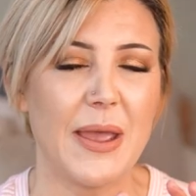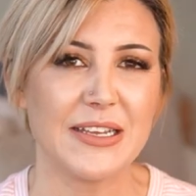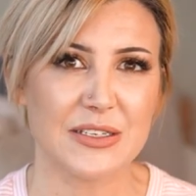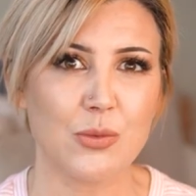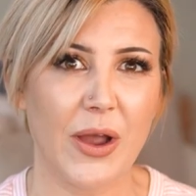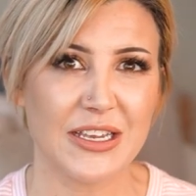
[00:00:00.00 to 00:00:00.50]

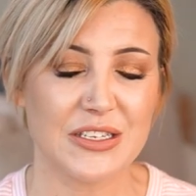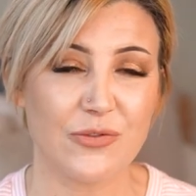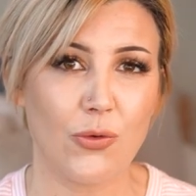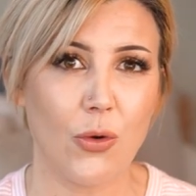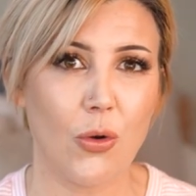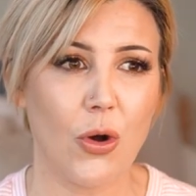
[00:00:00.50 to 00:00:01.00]
best ways
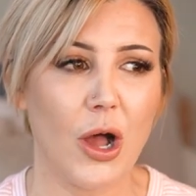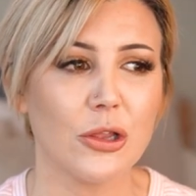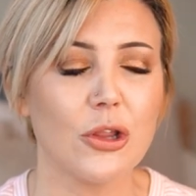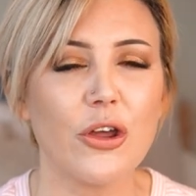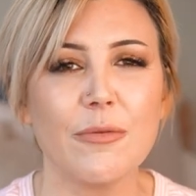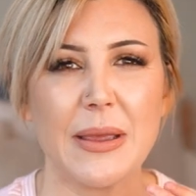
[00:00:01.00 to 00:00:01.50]
for a
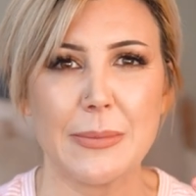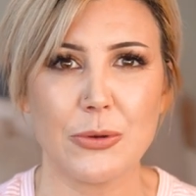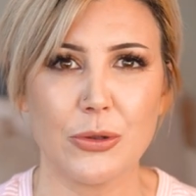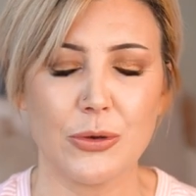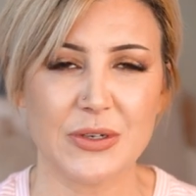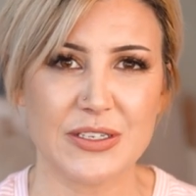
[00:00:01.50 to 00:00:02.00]
lot of
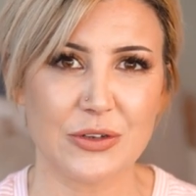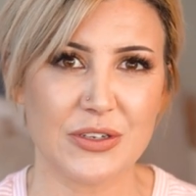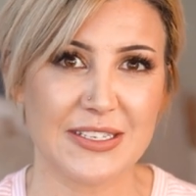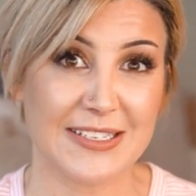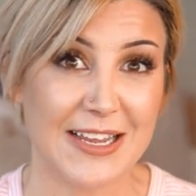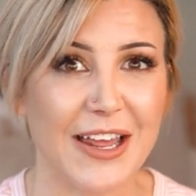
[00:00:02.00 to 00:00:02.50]
people who are sort
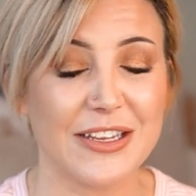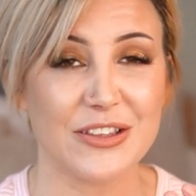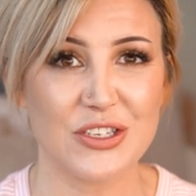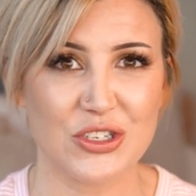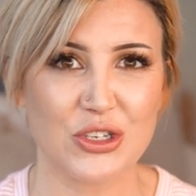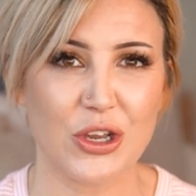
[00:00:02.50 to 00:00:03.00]
of starting
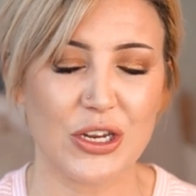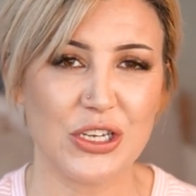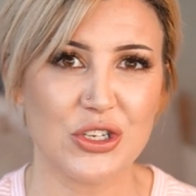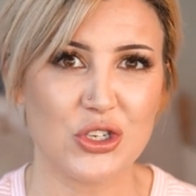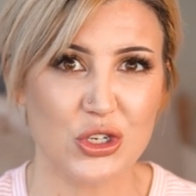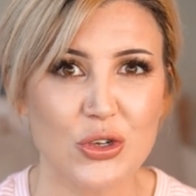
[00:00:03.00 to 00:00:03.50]
this
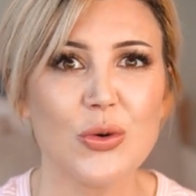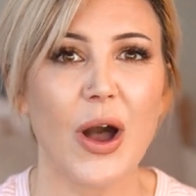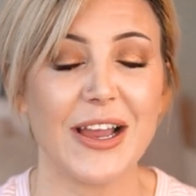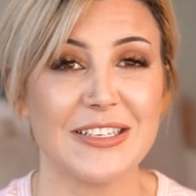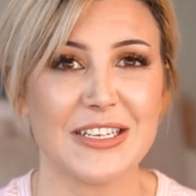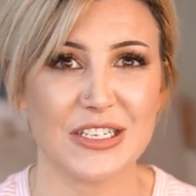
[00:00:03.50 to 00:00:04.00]
journey to
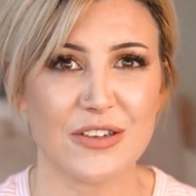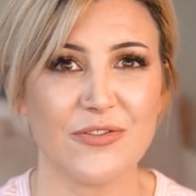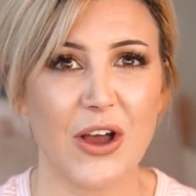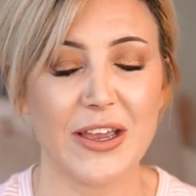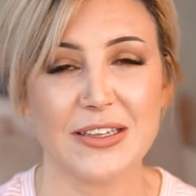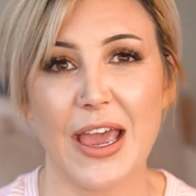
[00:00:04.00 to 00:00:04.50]

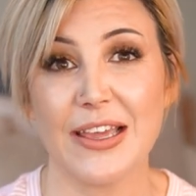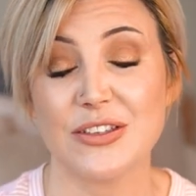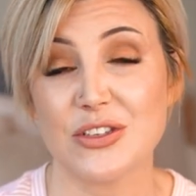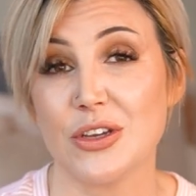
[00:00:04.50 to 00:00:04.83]
identify, and